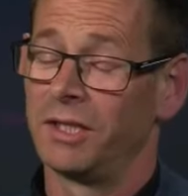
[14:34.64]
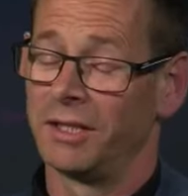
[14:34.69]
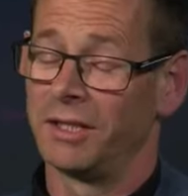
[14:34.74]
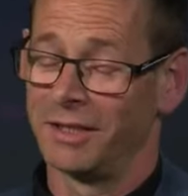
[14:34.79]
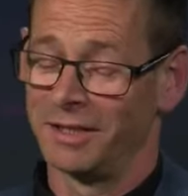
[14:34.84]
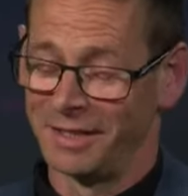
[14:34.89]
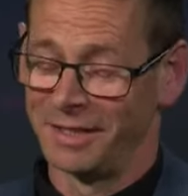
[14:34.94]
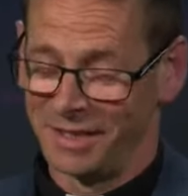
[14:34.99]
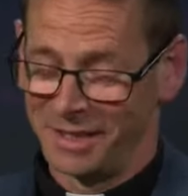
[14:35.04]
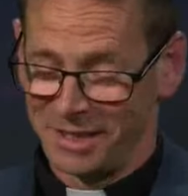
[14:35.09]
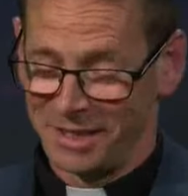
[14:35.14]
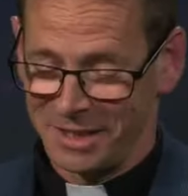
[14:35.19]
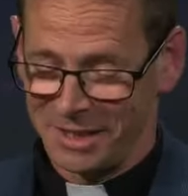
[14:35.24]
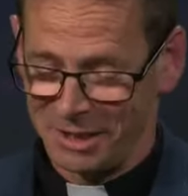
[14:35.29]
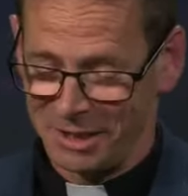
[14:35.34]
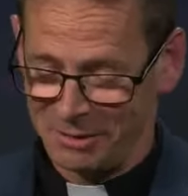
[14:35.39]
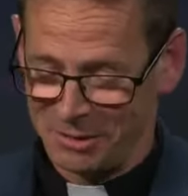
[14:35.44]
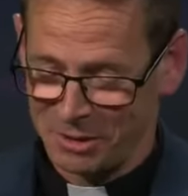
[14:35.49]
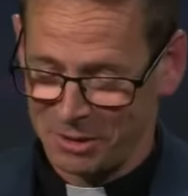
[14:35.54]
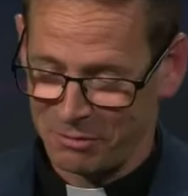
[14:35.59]
Yeah,
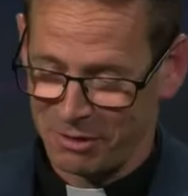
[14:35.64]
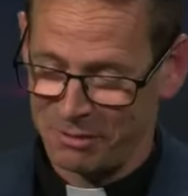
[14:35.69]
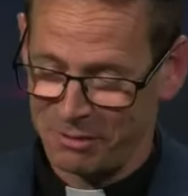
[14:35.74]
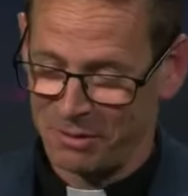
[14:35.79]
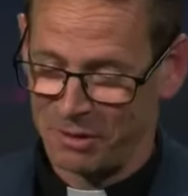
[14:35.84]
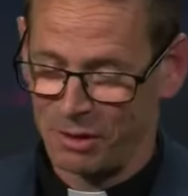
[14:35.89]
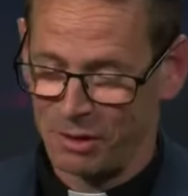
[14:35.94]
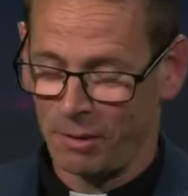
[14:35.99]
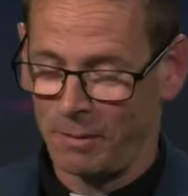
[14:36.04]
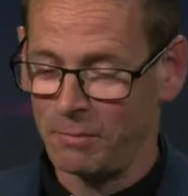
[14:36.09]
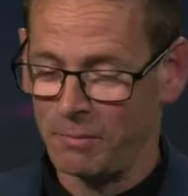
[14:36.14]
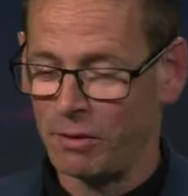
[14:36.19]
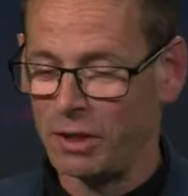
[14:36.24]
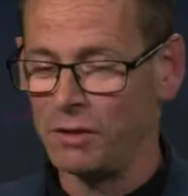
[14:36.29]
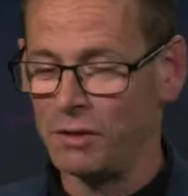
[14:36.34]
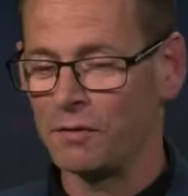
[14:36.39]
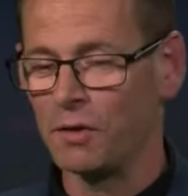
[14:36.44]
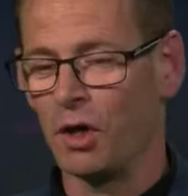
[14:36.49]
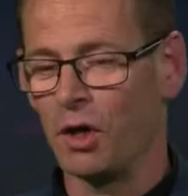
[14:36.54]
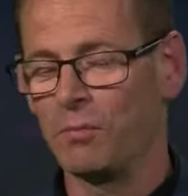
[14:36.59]
I would agree with you. I mean,
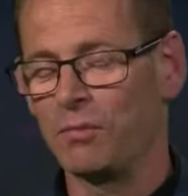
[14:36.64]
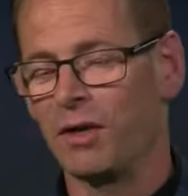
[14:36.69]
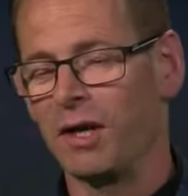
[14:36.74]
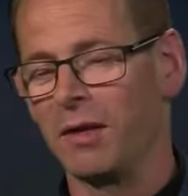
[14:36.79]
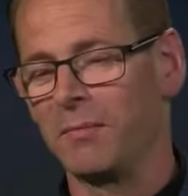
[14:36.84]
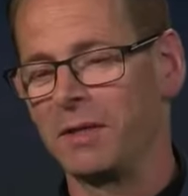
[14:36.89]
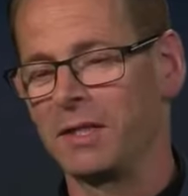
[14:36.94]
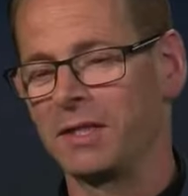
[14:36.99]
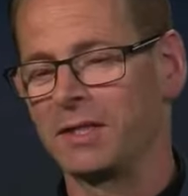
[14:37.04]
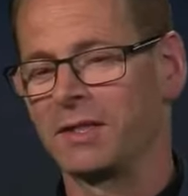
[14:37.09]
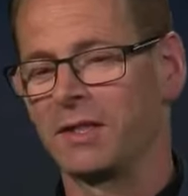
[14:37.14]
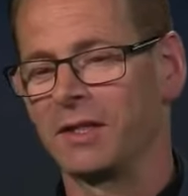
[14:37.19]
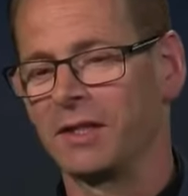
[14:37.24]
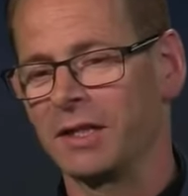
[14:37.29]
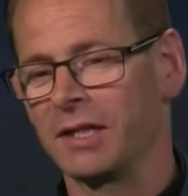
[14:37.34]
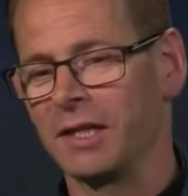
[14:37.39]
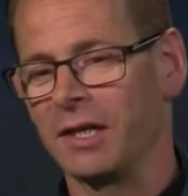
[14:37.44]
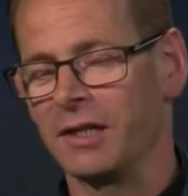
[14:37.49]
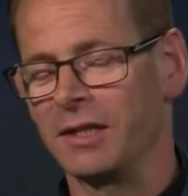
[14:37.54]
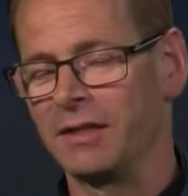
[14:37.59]
when you've got a Prime Minister
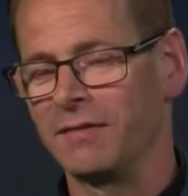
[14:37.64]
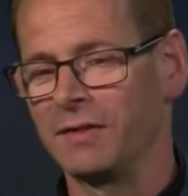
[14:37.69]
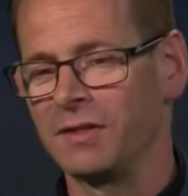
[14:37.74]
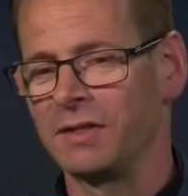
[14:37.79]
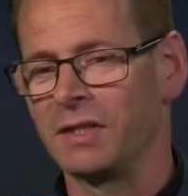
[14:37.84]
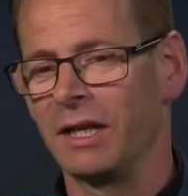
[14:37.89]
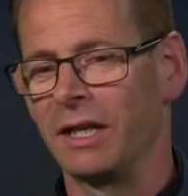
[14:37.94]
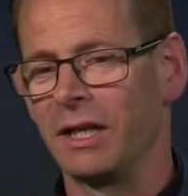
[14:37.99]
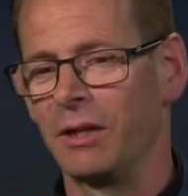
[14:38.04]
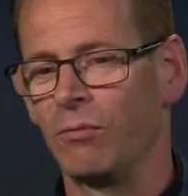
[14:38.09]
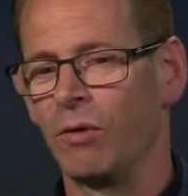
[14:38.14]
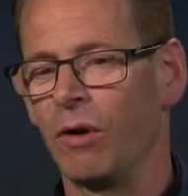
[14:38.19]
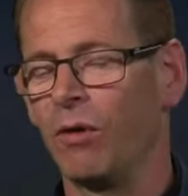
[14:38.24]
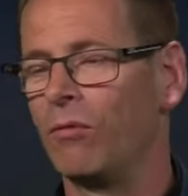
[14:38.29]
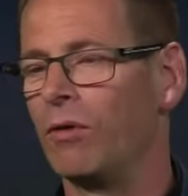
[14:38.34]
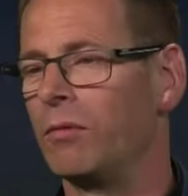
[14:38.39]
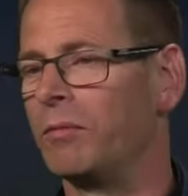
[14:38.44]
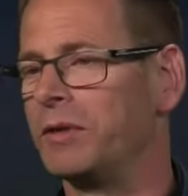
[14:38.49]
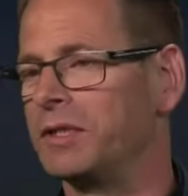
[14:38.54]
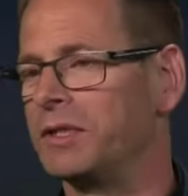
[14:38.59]
that can't even tell you what a
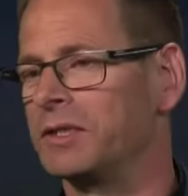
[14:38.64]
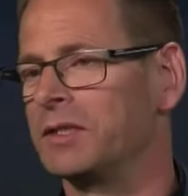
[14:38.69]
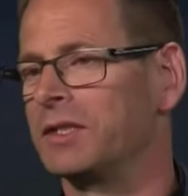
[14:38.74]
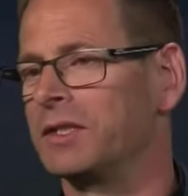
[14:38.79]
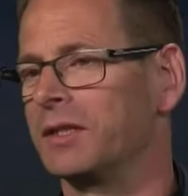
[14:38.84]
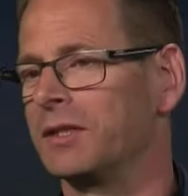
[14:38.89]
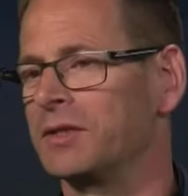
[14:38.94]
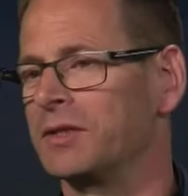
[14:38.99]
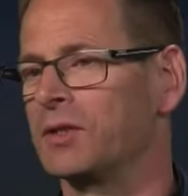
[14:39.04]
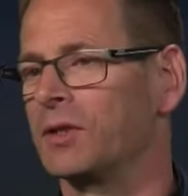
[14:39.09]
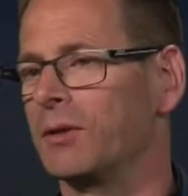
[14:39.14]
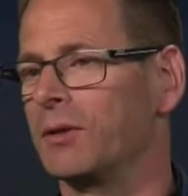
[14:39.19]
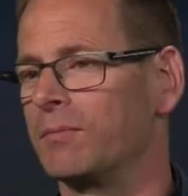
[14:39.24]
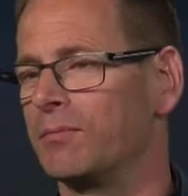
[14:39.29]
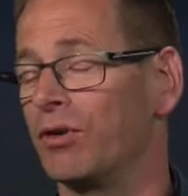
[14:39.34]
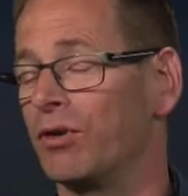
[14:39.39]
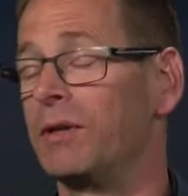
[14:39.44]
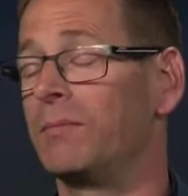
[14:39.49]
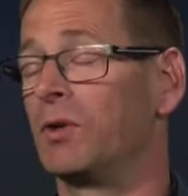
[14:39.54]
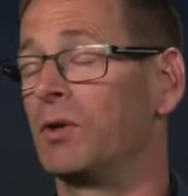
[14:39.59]
woman is until the
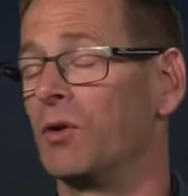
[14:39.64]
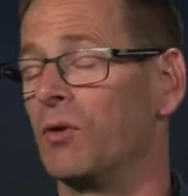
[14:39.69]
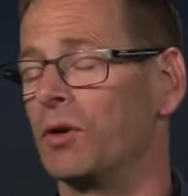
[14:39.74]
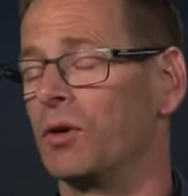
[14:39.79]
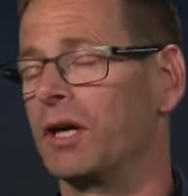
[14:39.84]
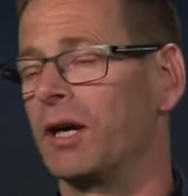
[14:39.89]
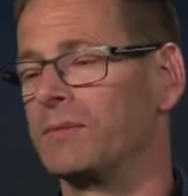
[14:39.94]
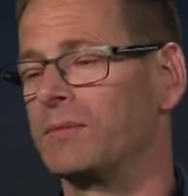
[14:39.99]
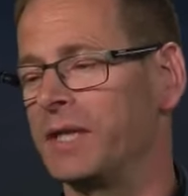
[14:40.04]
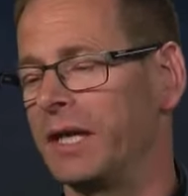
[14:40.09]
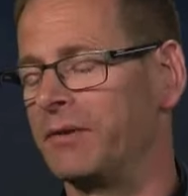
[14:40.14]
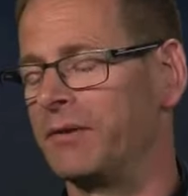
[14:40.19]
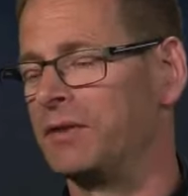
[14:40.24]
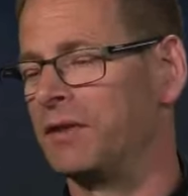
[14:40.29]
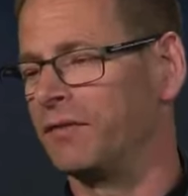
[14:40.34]
Supreme Court comes out and